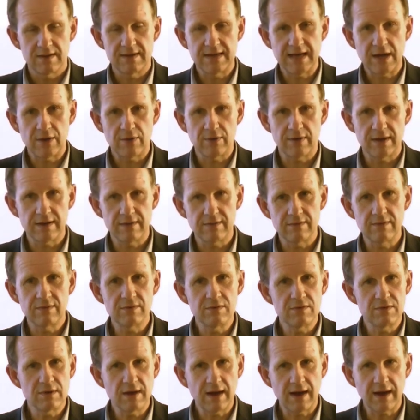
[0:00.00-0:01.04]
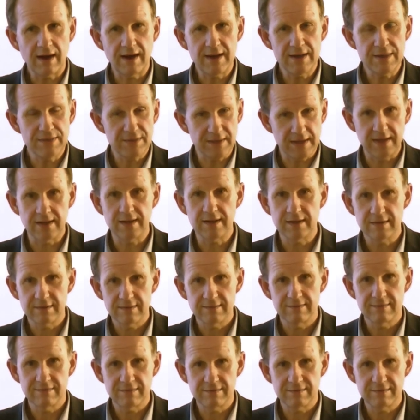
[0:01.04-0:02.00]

Now, I think